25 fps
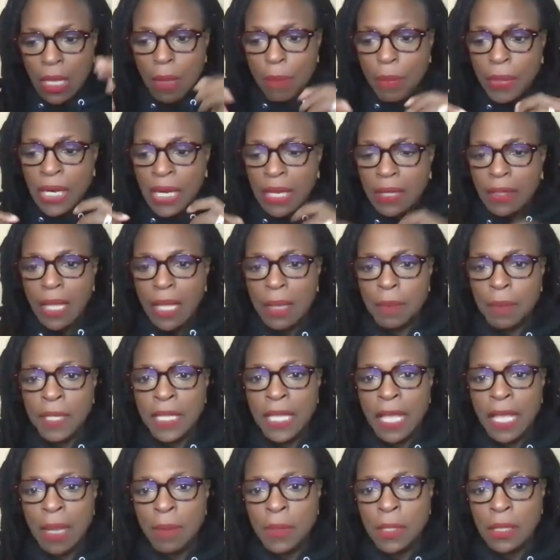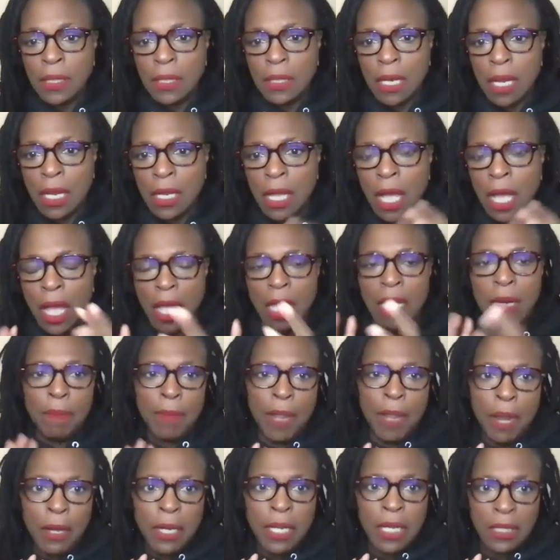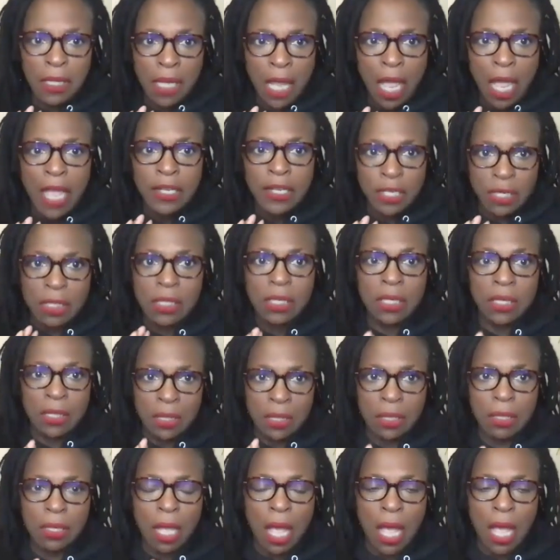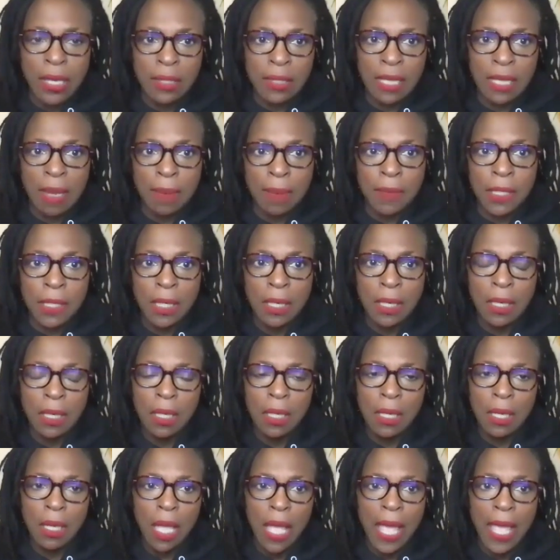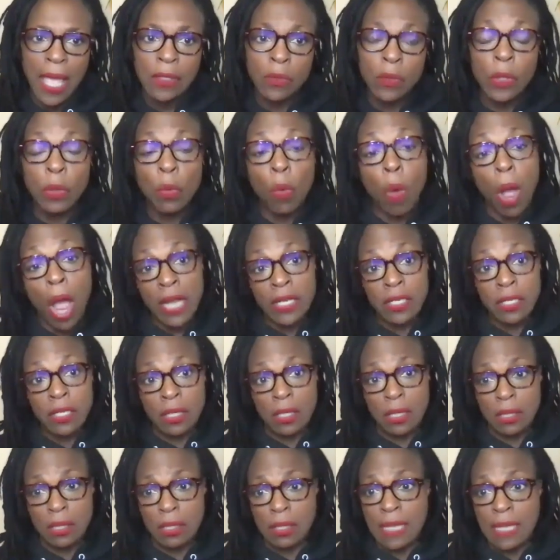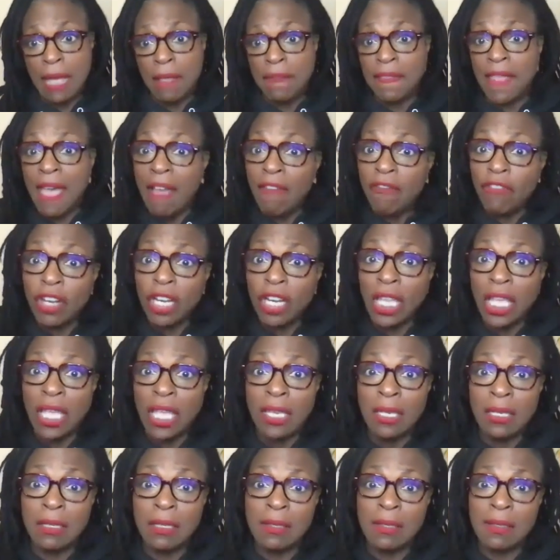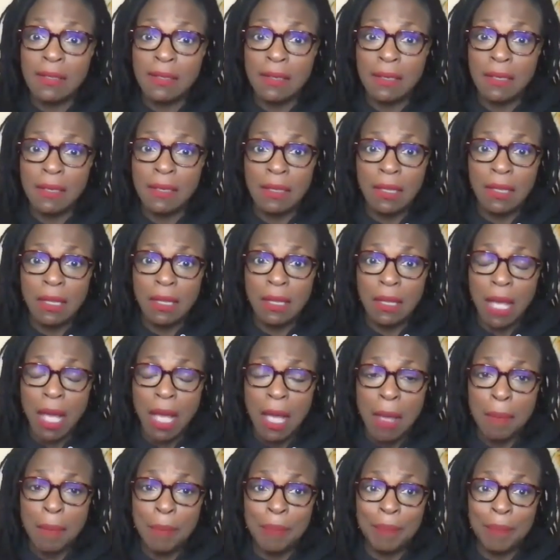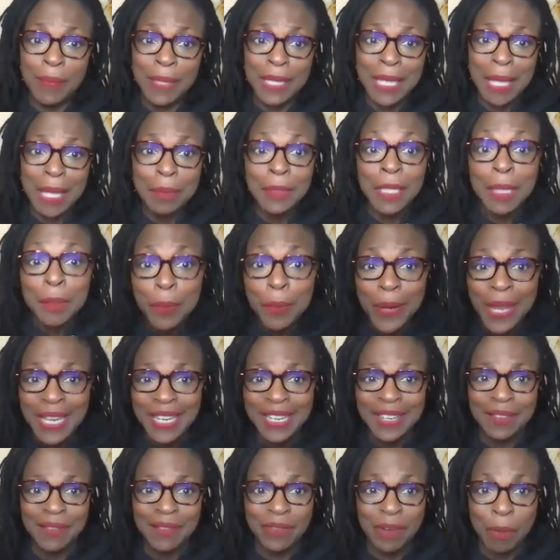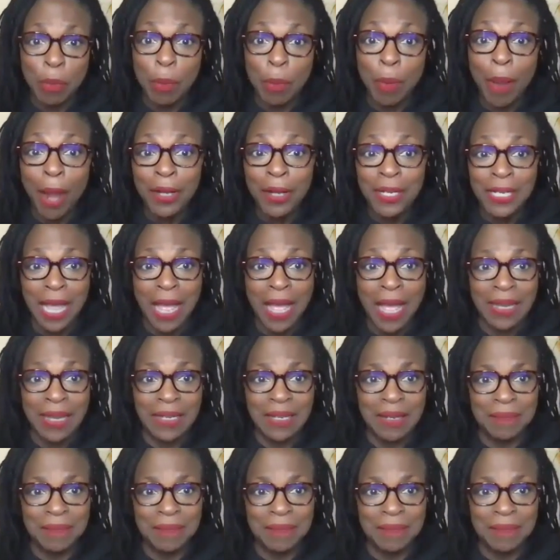But it became an American consciousness concept as we watched South Africans become liberated from apartheid.